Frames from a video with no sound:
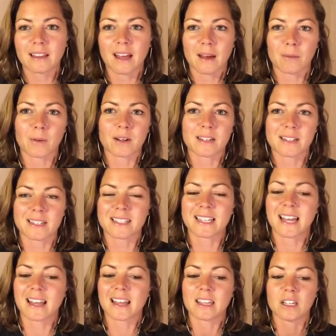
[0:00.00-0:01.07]
I wanted to
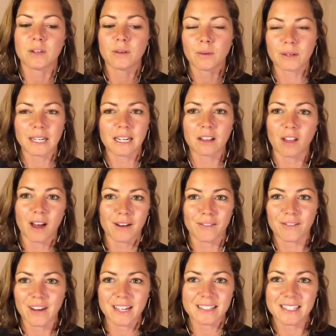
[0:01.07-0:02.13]
say that you don't need a lot of
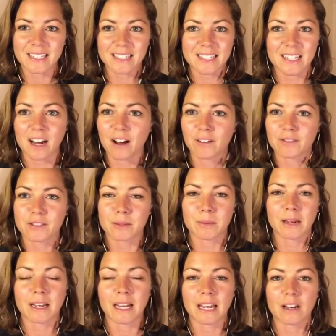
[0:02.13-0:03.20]
fancy stuff to be
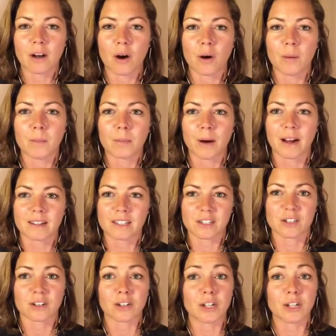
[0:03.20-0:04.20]
an in-home practitioner.